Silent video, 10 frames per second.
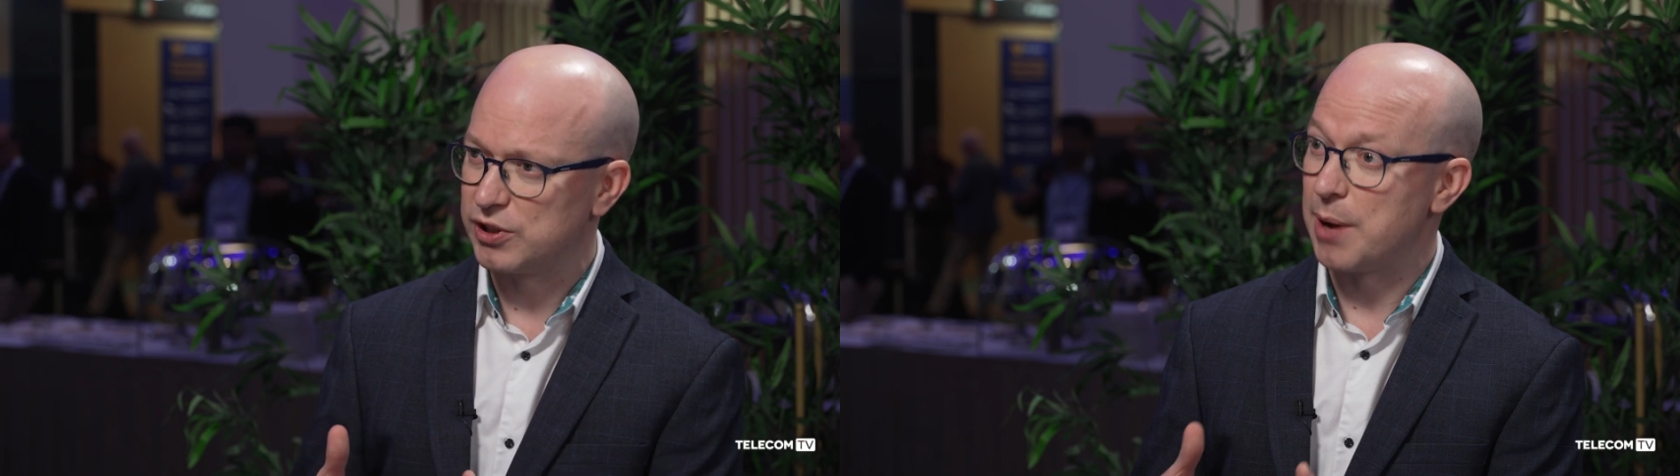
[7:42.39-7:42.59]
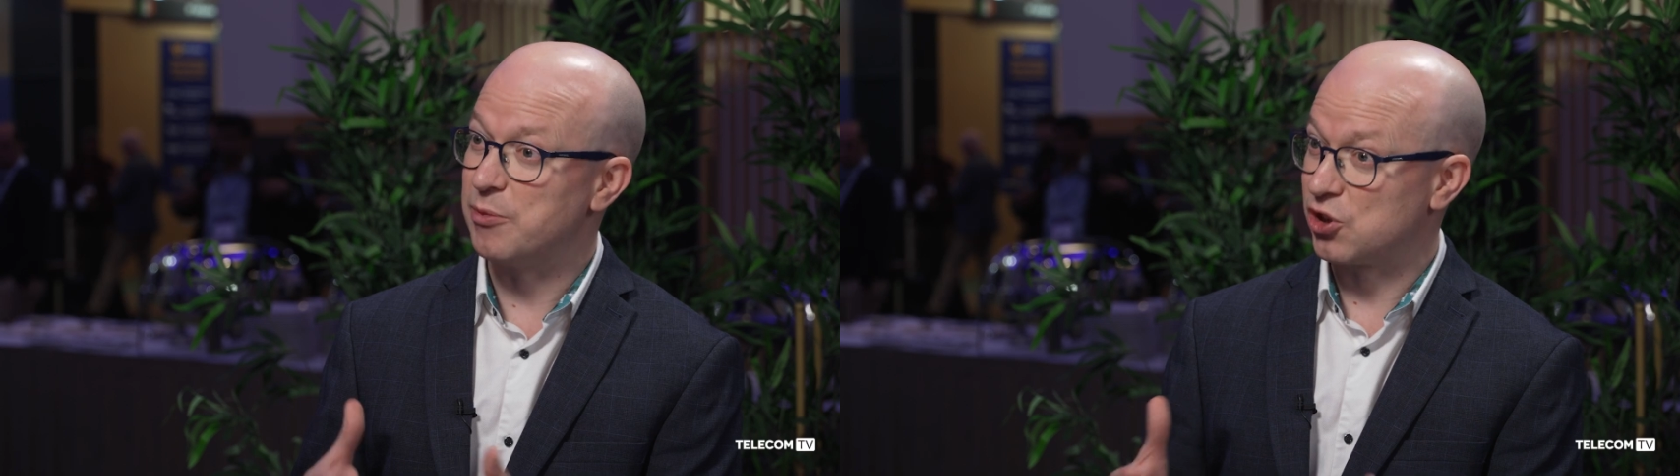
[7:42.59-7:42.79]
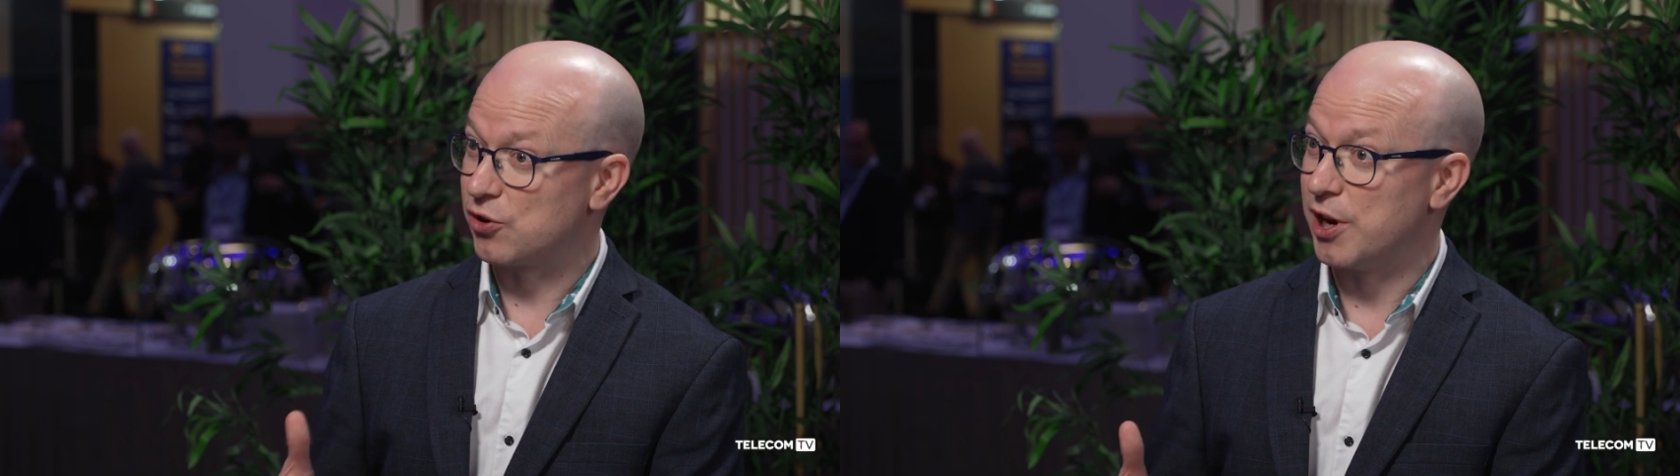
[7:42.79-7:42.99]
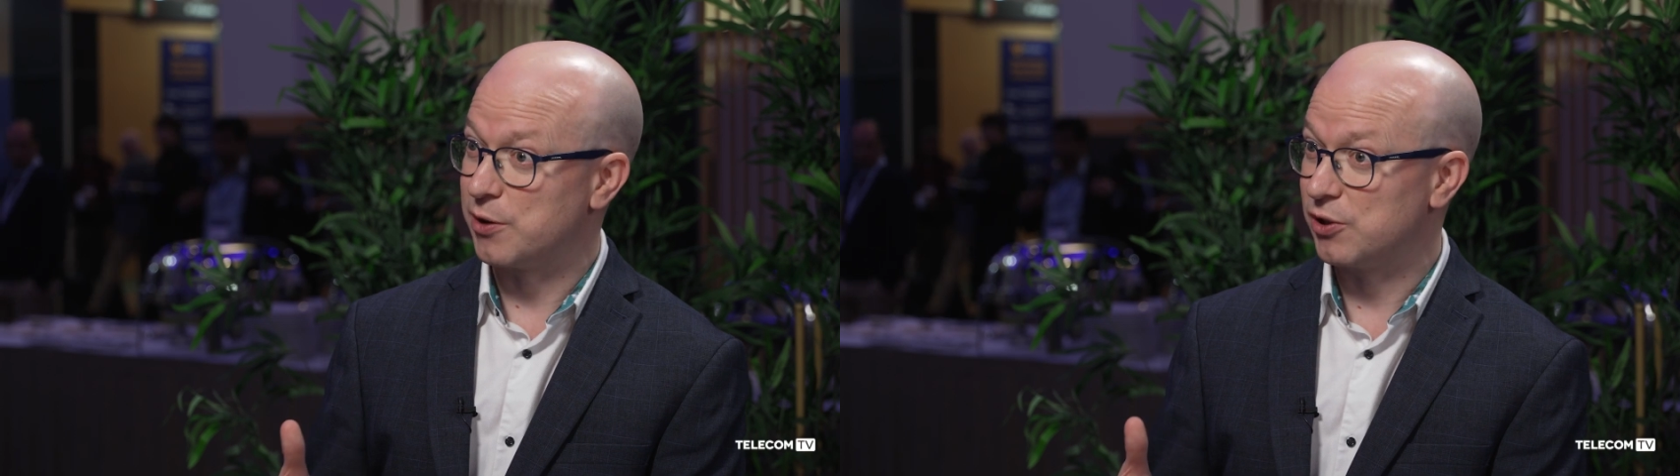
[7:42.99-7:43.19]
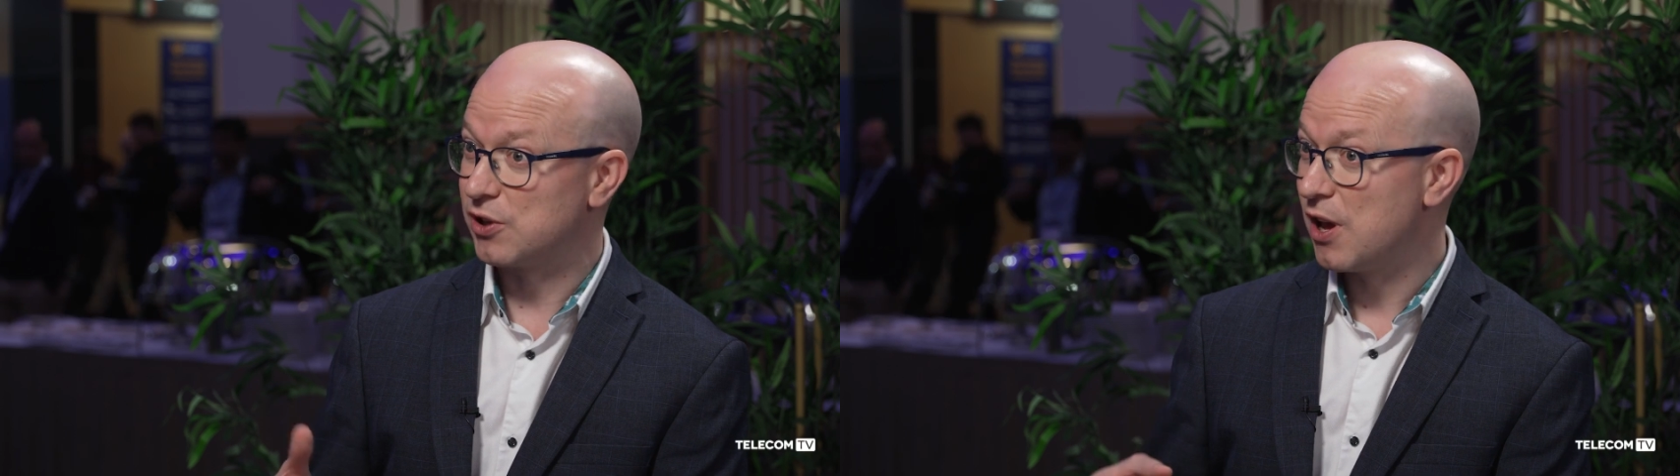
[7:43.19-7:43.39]

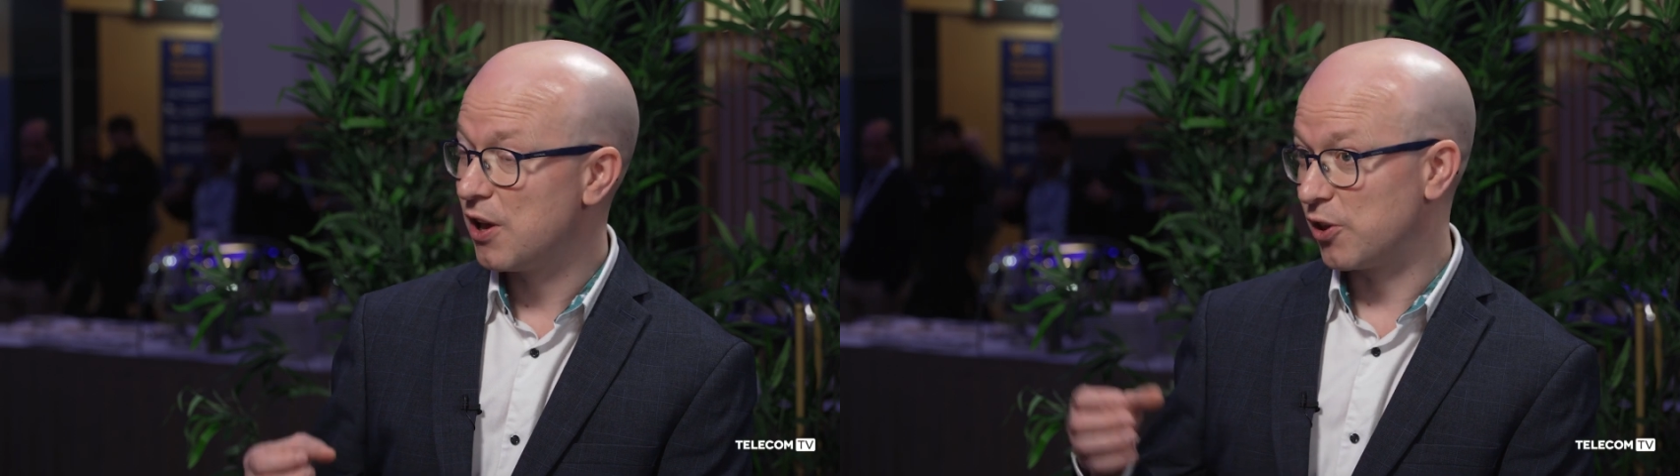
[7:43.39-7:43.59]
demonstrated was